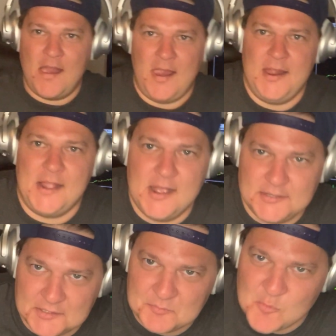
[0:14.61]
Hey
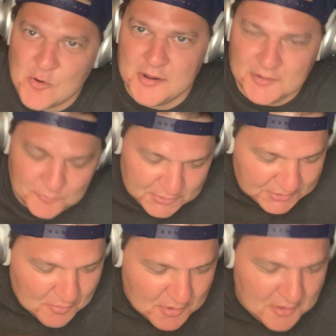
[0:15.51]
guys, good morning. What's
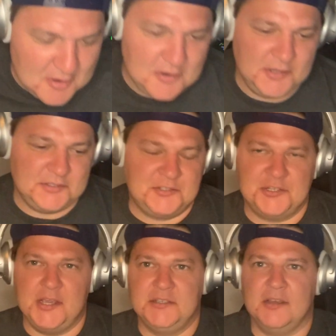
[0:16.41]
going on? It's
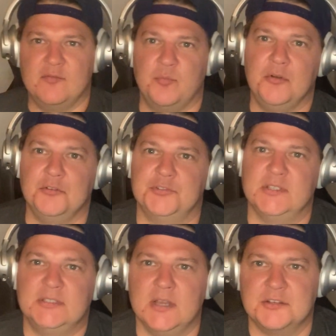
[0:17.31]
Chase, ever bullish,
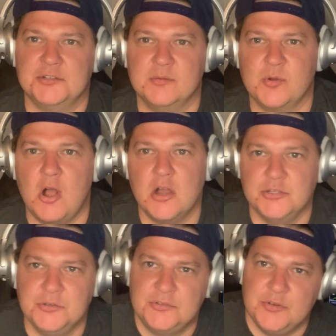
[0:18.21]
the stock Sherpa on
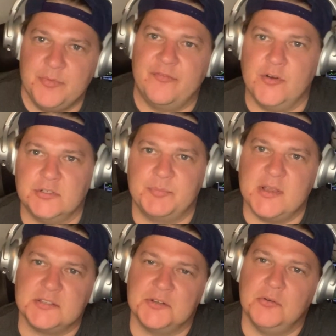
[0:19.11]
YouTube, the first,
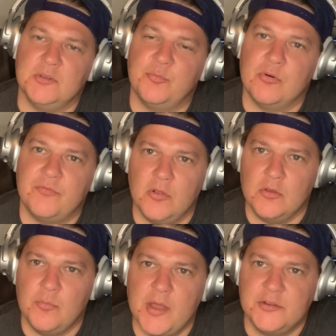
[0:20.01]
best, and only
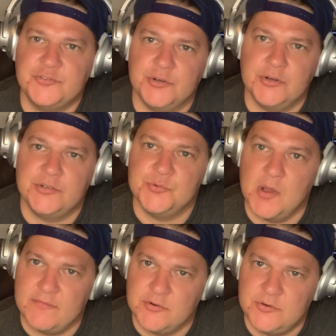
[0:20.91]
portfolio manager
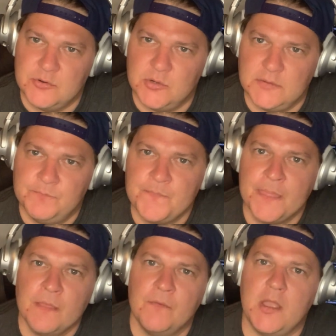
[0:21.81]
to ever do it.
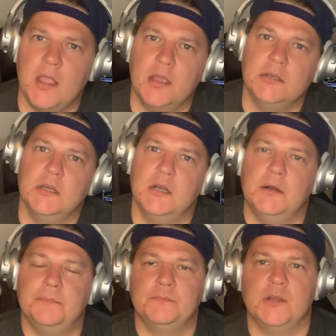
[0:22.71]
And
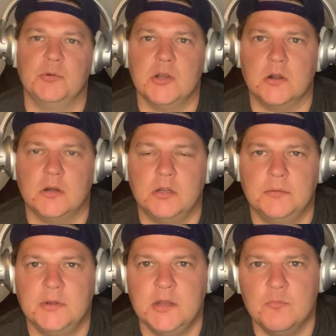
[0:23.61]
here we are on a
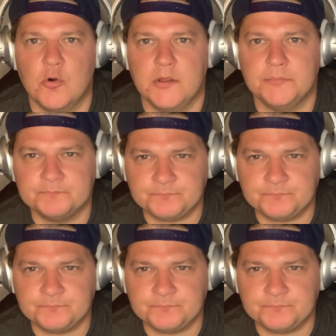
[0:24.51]
Monday morning,